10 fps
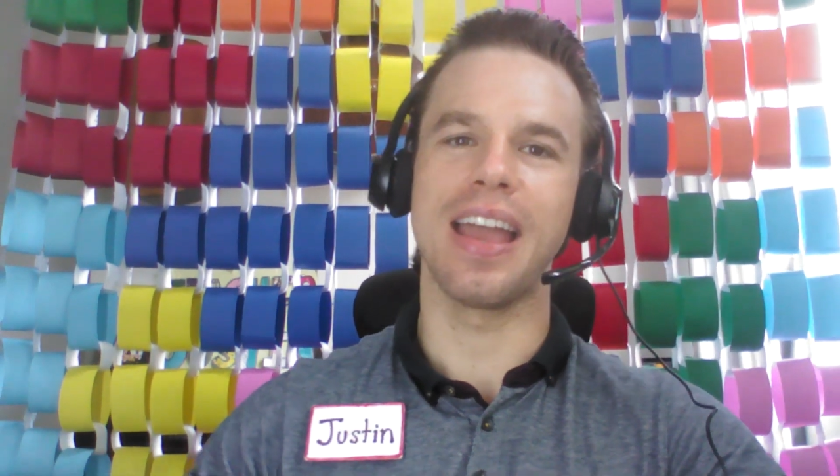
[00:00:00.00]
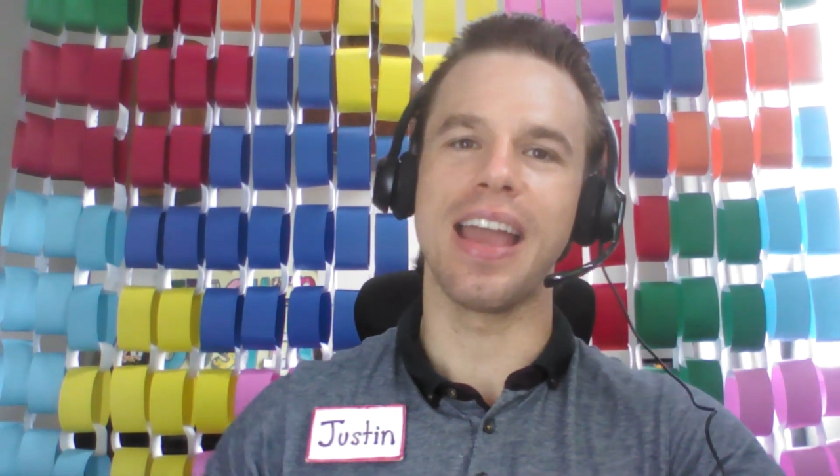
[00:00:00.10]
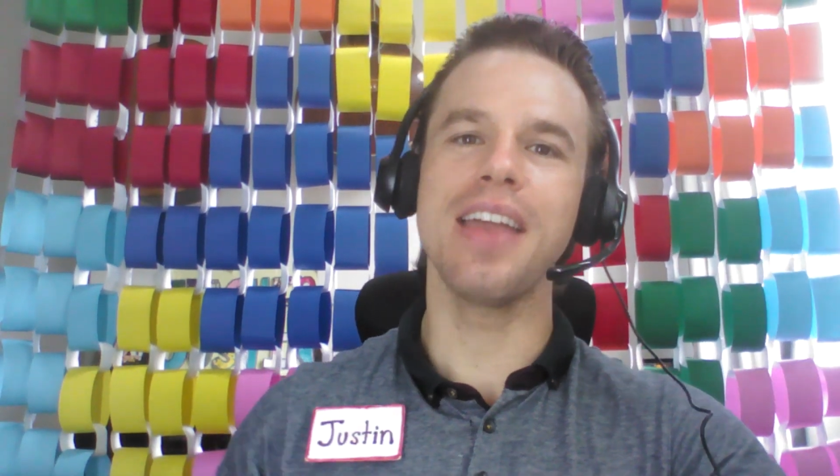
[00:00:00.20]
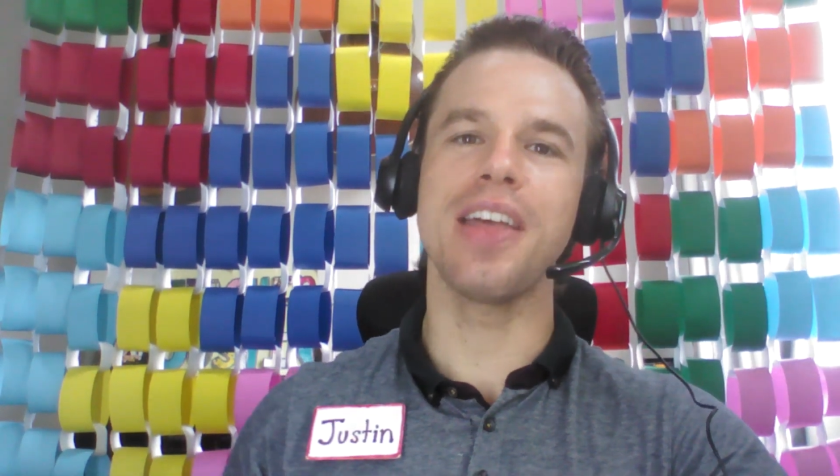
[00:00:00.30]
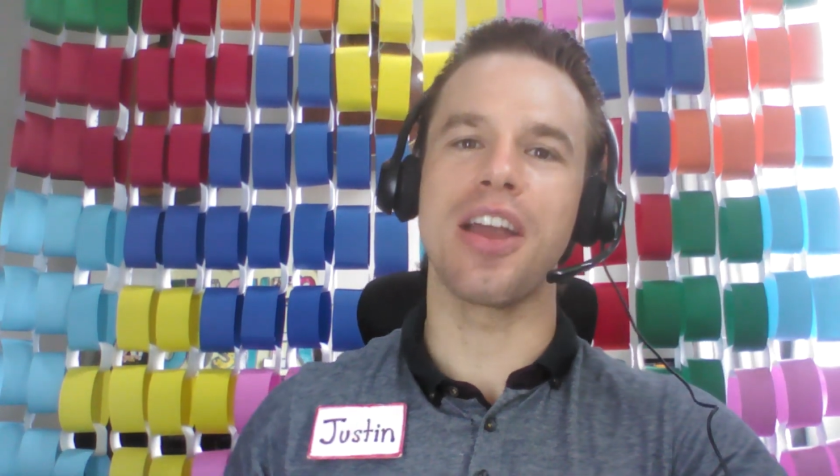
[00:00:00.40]

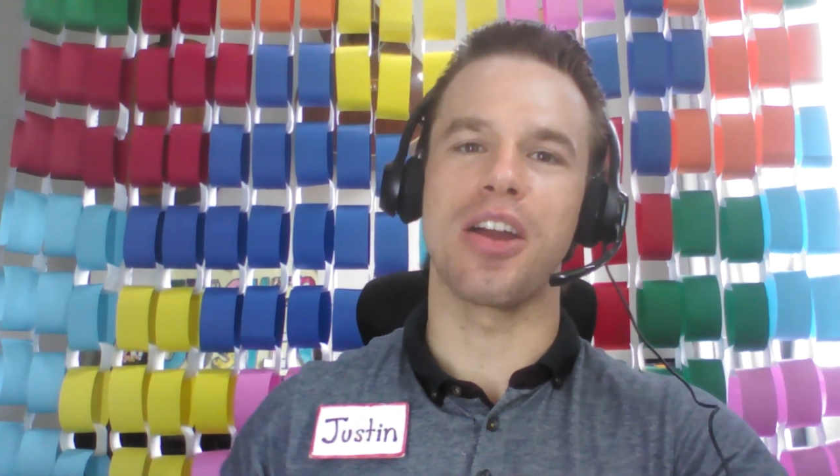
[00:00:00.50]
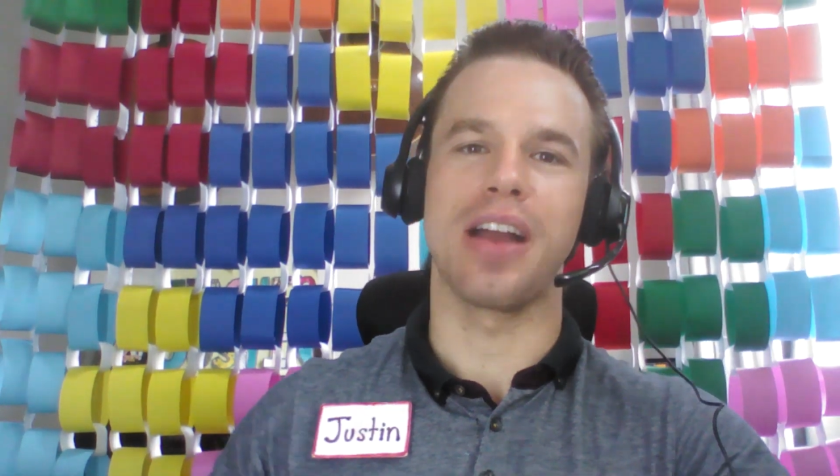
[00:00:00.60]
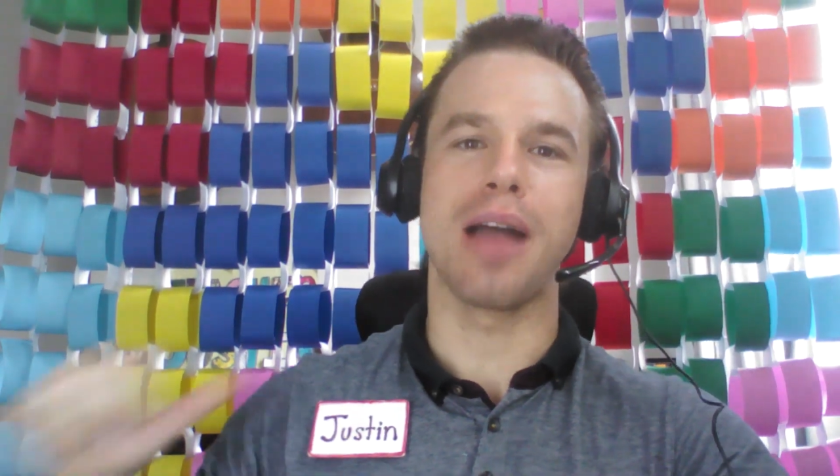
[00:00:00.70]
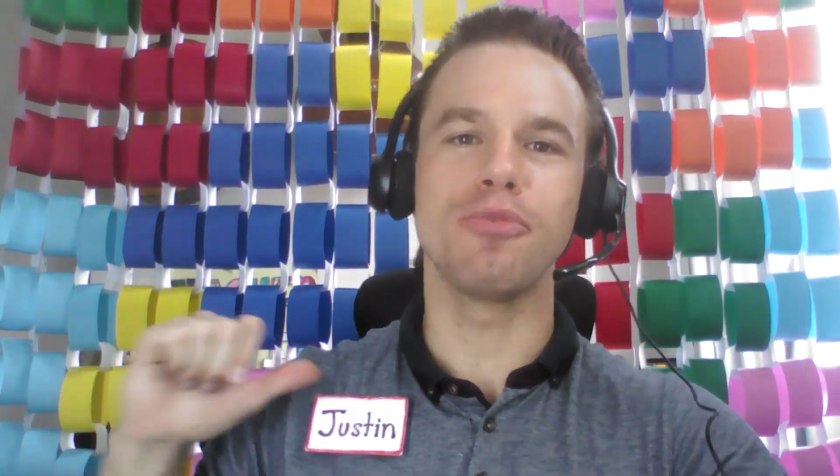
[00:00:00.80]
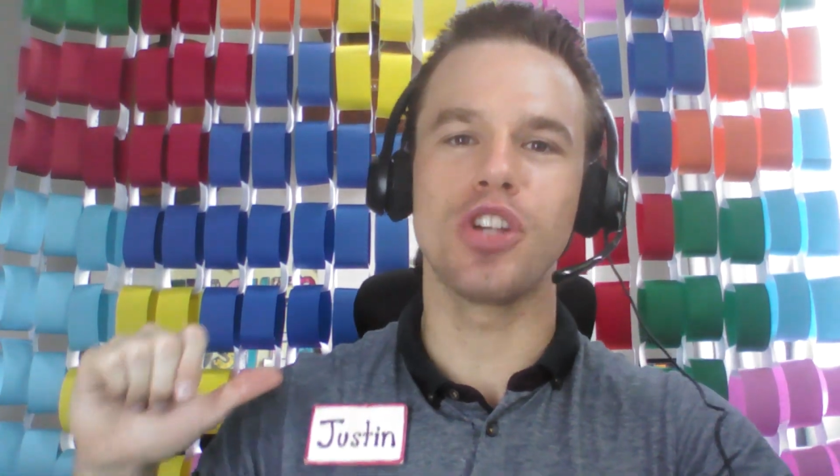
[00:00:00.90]
Hey there,
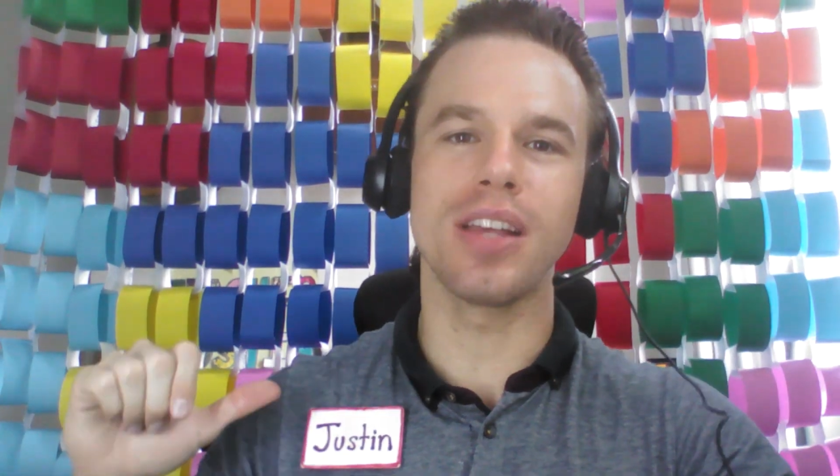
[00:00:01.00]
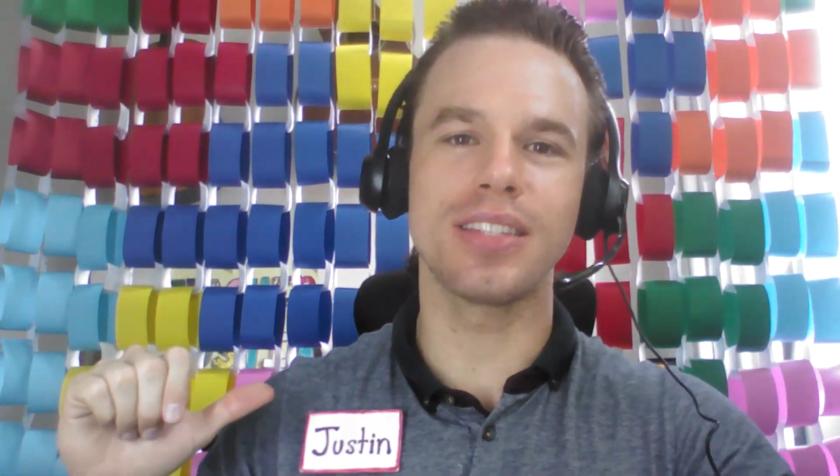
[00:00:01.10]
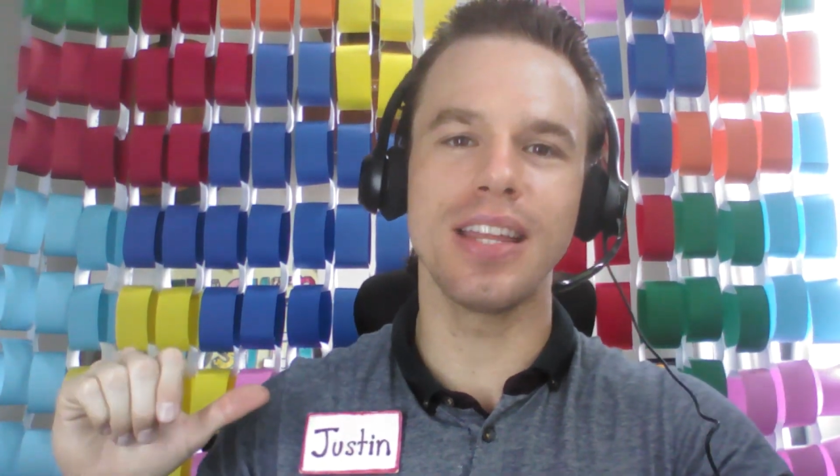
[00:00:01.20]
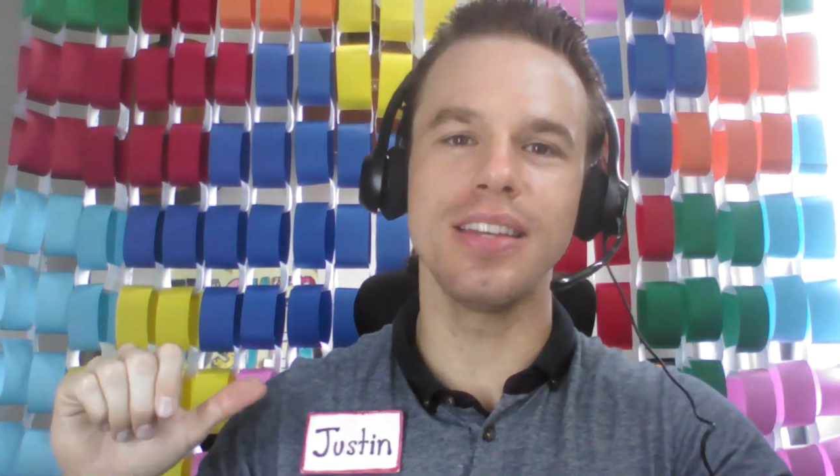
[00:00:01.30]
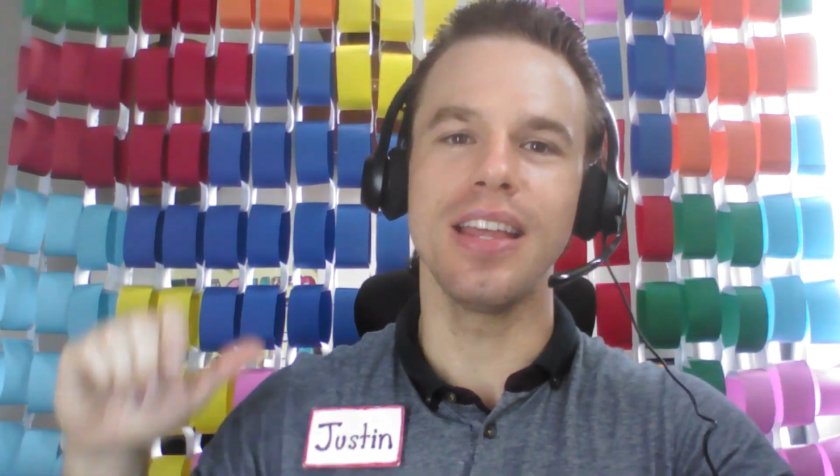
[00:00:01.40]
I'm
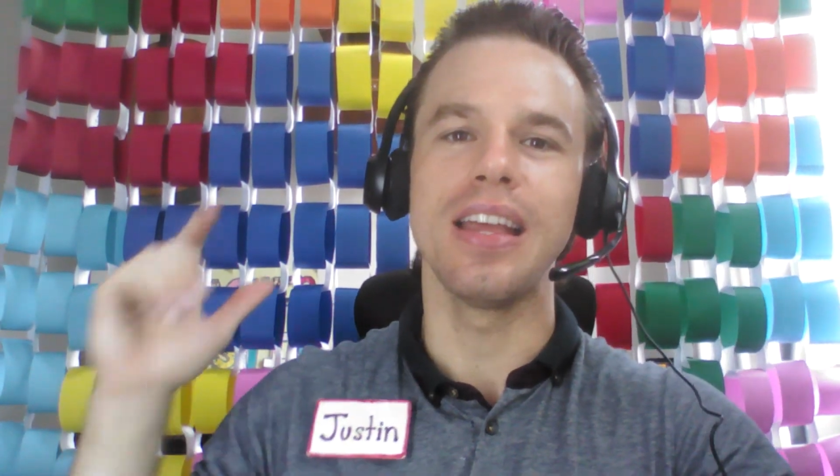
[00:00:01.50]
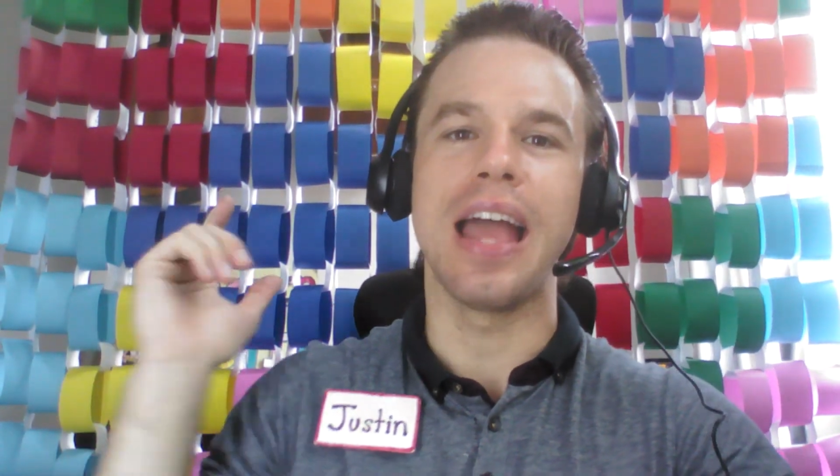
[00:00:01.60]
Justin,